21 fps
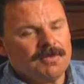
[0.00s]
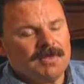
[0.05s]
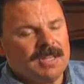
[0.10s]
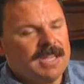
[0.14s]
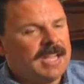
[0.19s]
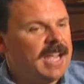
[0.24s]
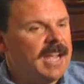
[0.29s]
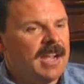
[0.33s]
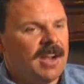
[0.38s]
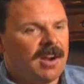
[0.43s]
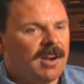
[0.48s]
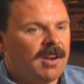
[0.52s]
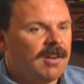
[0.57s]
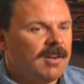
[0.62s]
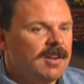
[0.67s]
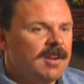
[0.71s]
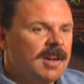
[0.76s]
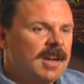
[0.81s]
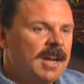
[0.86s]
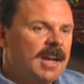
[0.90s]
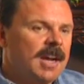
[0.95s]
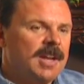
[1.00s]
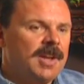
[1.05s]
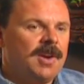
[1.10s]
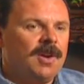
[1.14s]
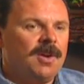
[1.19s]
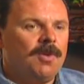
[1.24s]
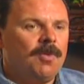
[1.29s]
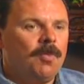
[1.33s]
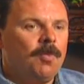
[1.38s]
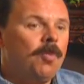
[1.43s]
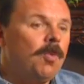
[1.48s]
care,
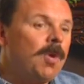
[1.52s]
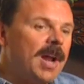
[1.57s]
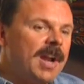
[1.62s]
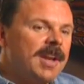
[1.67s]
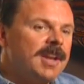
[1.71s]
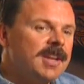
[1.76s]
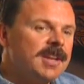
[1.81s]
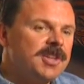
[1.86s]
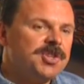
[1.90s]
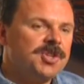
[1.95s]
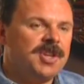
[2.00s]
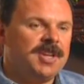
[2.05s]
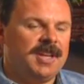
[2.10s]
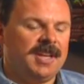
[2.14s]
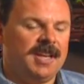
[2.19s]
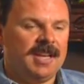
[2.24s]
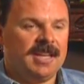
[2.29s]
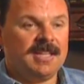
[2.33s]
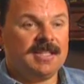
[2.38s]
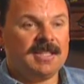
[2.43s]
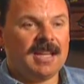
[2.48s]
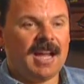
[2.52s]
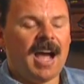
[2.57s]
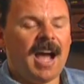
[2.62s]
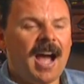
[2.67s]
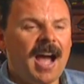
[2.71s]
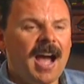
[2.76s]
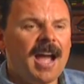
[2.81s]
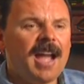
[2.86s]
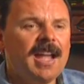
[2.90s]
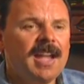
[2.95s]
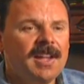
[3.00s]
what edition it is.
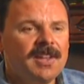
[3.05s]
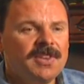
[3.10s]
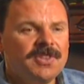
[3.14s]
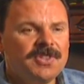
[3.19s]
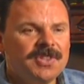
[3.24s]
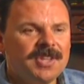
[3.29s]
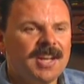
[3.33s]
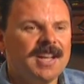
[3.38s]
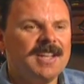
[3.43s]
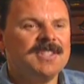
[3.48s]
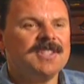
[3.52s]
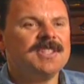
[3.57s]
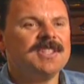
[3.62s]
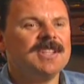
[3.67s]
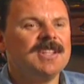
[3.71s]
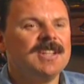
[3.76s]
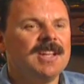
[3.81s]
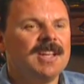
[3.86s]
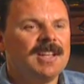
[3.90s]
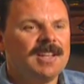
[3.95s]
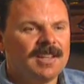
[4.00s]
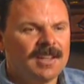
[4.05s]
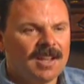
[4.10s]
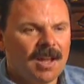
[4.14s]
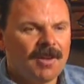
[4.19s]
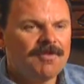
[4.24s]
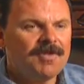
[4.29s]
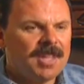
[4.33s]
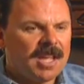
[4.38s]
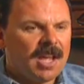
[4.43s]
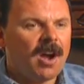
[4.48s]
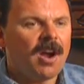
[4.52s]
I just
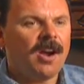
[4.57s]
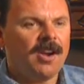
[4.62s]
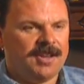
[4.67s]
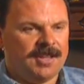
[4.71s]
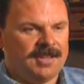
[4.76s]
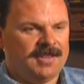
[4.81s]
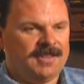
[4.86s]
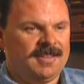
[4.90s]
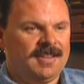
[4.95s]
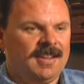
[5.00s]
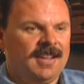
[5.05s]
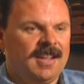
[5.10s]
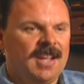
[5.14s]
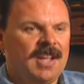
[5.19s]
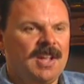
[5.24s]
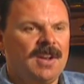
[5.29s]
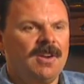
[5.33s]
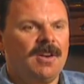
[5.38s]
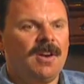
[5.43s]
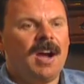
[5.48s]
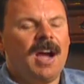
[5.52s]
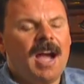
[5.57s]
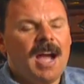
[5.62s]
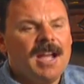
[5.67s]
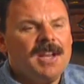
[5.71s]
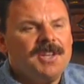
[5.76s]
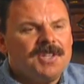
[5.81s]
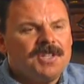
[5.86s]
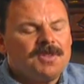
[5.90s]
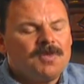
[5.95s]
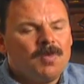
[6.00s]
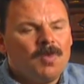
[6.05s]
love the art. I
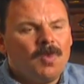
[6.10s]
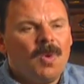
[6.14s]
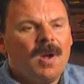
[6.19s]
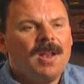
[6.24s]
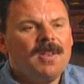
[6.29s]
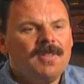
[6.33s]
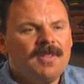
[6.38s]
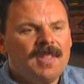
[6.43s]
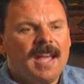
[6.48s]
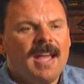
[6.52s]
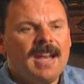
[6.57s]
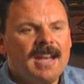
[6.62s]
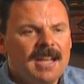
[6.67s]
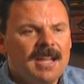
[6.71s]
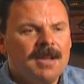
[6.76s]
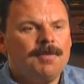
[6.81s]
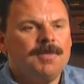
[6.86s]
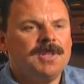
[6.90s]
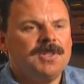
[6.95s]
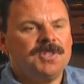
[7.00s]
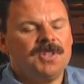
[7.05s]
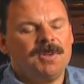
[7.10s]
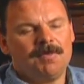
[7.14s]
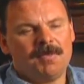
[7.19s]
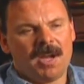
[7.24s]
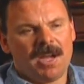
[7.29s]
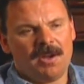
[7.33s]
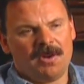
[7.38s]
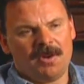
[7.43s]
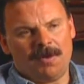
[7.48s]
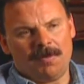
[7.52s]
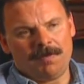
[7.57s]
just want that image in
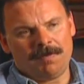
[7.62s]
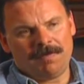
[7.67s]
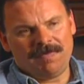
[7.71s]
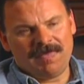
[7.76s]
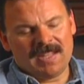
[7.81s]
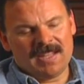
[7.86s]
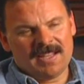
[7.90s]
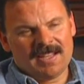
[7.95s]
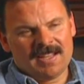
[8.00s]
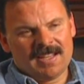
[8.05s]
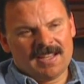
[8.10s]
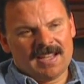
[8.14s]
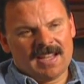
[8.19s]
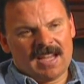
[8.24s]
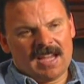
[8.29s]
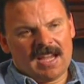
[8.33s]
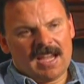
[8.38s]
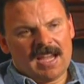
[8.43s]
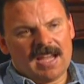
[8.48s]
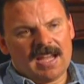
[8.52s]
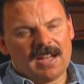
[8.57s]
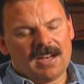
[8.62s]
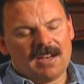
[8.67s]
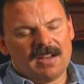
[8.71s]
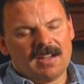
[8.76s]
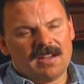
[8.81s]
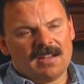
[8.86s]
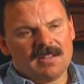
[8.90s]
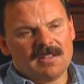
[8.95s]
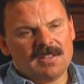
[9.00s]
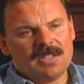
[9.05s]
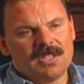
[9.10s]
my home. And
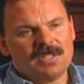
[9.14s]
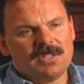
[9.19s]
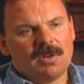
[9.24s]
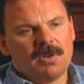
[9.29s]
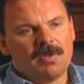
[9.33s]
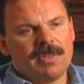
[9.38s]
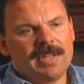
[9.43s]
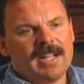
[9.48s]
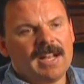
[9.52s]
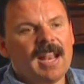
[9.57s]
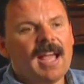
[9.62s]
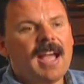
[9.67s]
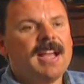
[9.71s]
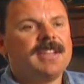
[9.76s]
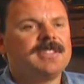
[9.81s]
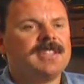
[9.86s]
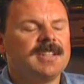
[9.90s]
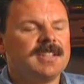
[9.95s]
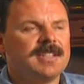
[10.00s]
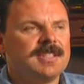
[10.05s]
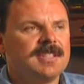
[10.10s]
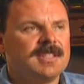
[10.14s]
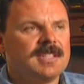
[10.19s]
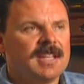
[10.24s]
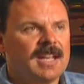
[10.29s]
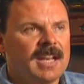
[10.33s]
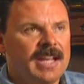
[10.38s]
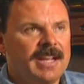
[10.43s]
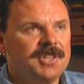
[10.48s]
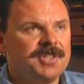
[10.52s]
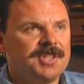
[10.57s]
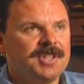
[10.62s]
so the Classics
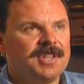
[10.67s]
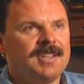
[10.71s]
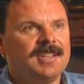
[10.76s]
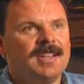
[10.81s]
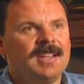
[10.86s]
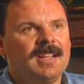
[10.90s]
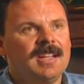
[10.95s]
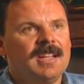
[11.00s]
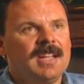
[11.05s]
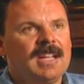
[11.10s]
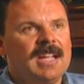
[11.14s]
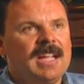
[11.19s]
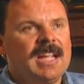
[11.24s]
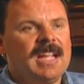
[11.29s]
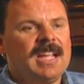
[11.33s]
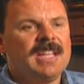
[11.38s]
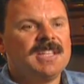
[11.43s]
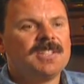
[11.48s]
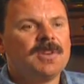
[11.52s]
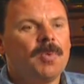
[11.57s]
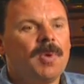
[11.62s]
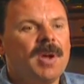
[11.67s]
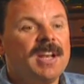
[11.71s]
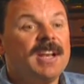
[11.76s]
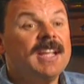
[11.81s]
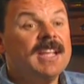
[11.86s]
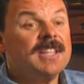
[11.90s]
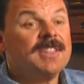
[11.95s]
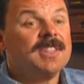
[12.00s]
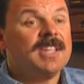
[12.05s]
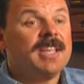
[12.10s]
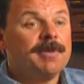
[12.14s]
Collection is a way to
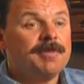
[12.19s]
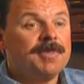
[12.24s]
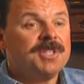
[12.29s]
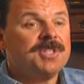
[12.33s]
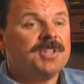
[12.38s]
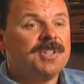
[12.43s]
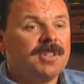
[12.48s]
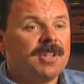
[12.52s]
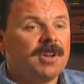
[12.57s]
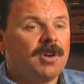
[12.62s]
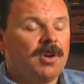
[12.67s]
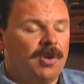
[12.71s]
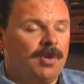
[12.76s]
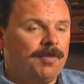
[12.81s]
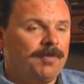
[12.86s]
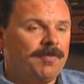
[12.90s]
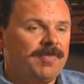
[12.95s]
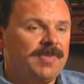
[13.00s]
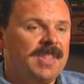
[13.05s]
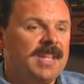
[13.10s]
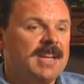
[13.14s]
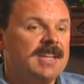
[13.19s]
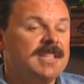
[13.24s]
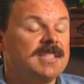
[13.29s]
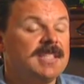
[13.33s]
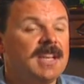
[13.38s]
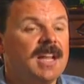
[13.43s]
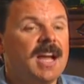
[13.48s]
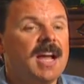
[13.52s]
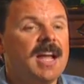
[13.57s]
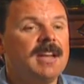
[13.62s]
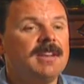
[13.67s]
get the image in the home that is
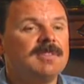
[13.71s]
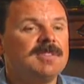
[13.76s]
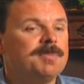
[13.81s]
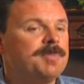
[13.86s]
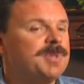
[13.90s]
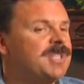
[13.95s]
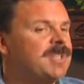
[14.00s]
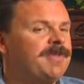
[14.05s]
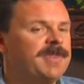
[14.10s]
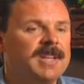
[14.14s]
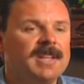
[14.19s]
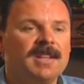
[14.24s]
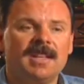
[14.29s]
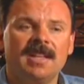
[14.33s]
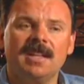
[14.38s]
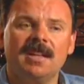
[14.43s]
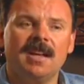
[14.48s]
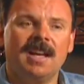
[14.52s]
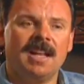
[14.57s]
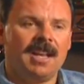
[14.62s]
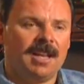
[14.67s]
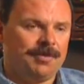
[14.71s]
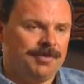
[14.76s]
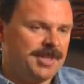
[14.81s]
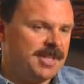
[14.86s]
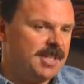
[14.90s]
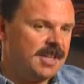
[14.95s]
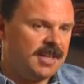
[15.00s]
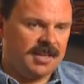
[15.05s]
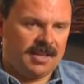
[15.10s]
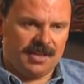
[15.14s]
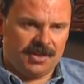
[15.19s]
not specifically a
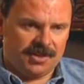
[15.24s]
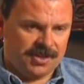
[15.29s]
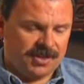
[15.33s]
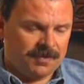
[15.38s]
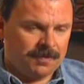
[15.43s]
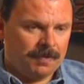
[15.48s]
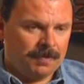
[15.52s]
limited edition.